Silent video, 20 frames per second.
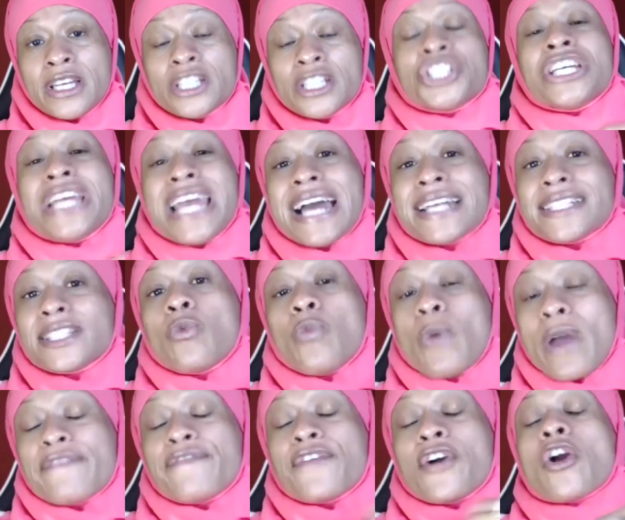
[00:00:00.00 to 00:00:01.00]
she had to
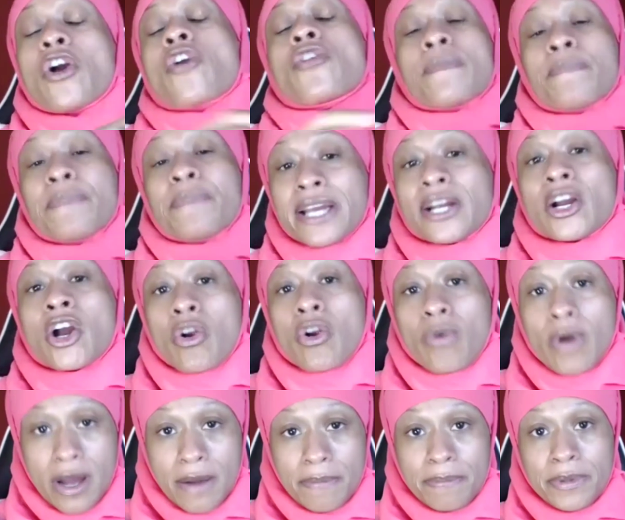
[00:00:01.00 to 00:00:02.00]
wait for her to pick
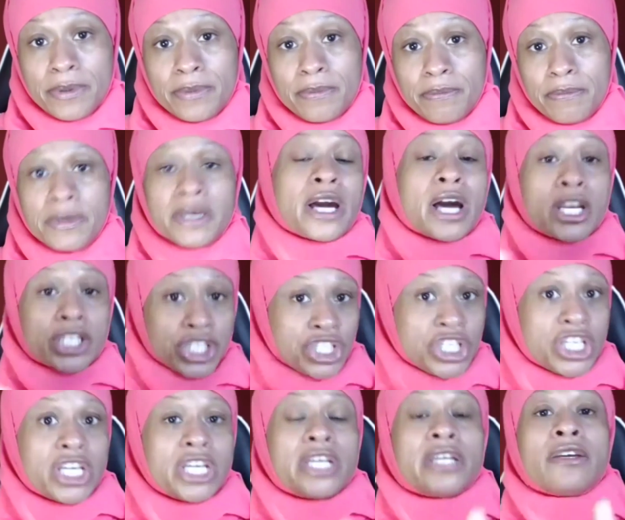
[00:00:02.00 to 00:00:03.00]
her up because
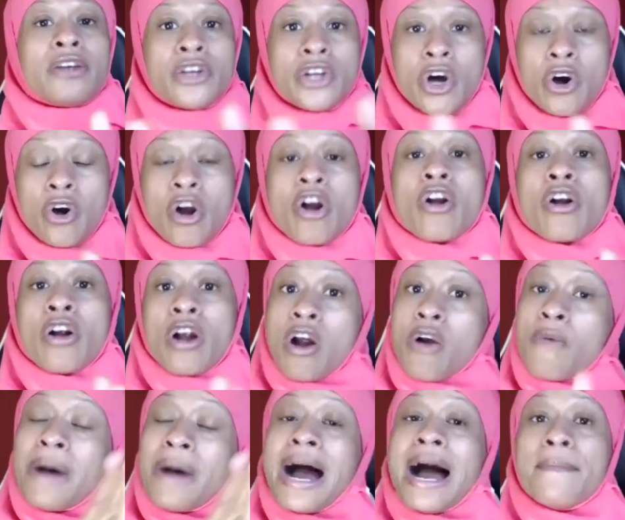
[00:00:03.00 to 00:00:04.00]
she, you know, her
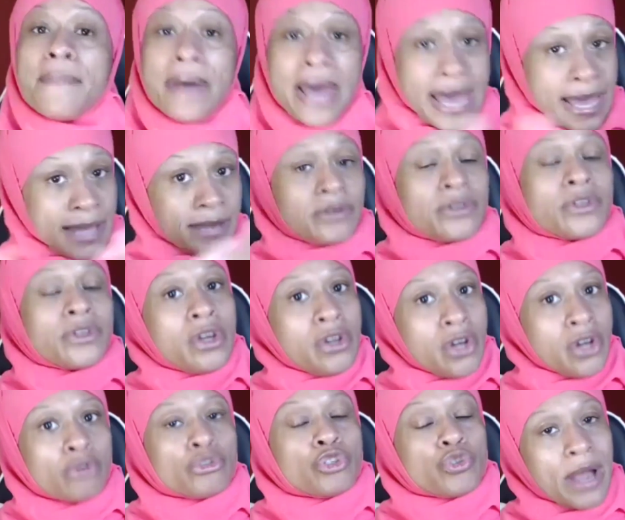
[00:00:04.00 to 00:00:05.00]
her mom had,
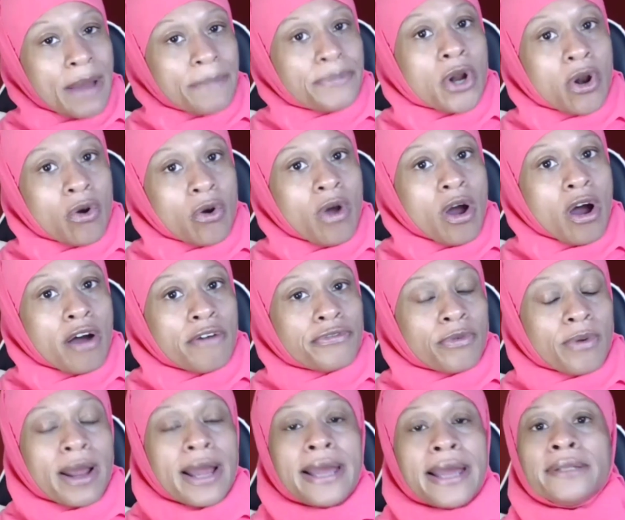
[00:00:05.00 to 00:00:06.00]
you know, dropped her off,
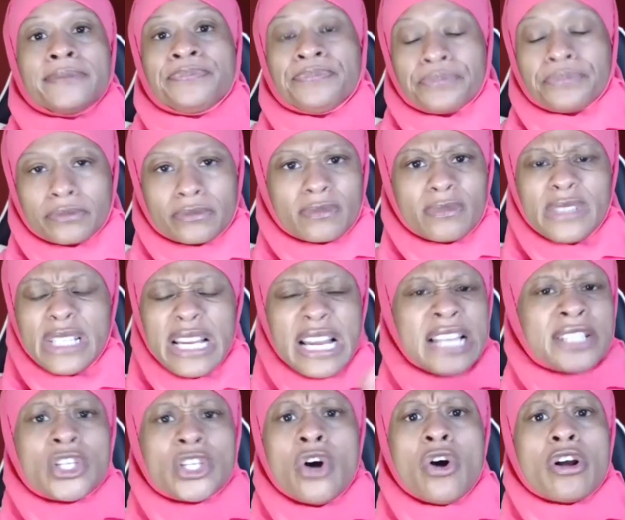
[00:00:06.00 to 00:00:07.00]
right?
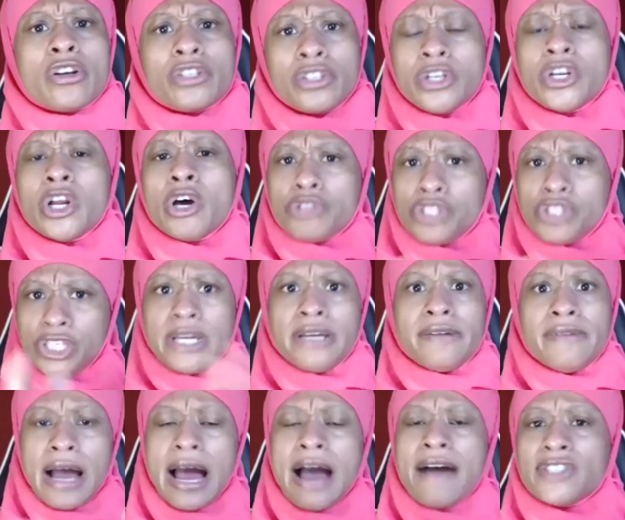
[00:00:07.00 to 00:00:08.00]
And so, you know,
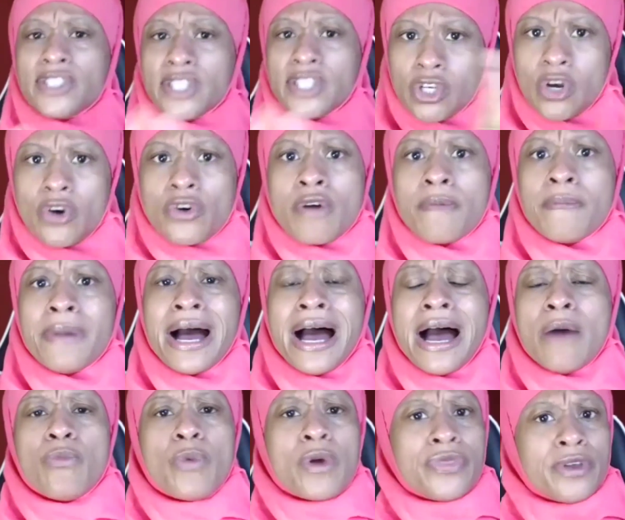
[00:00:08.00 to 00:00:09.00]
she obviously told her
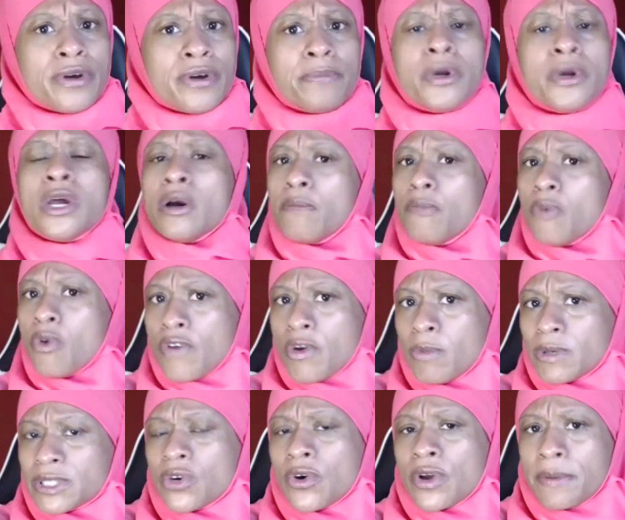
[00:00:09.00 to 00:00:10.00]
mom when the
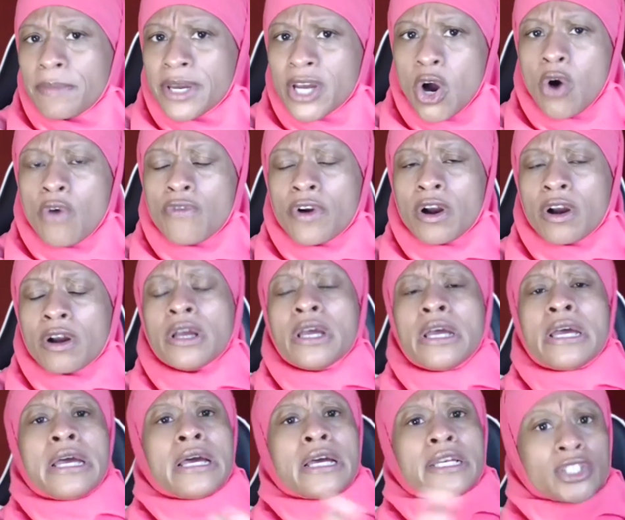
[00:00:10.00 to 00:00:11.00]
movie was going to be over.
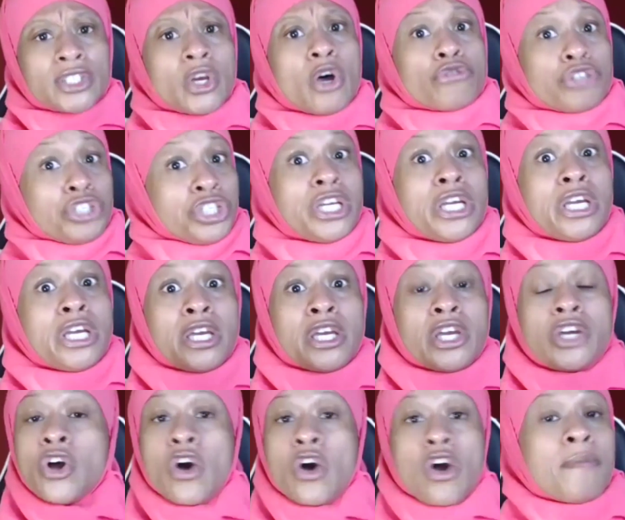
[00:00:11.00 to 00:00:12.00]
So she,
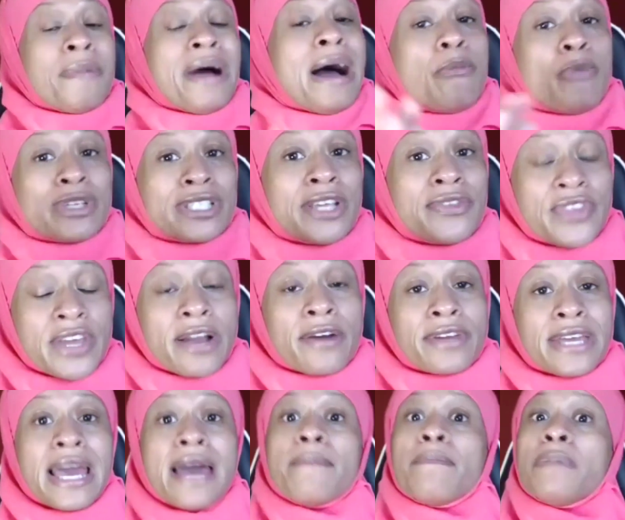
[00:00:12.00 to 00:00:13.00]
you know, her mom wasn't there
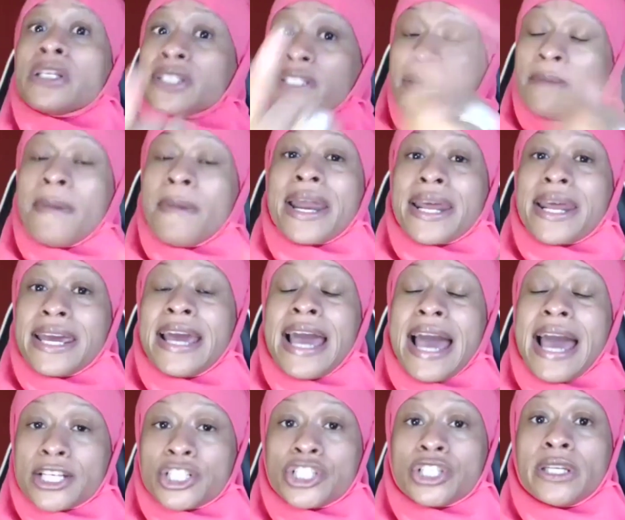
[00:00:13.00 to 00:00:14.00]
yet, but somebody
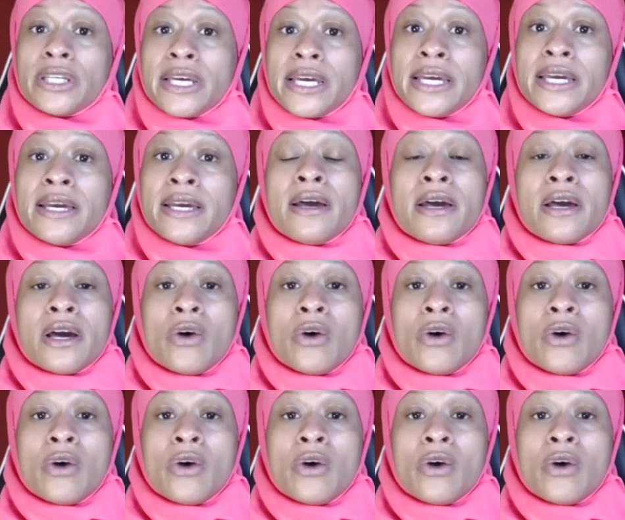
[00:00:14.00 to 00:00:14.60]
actually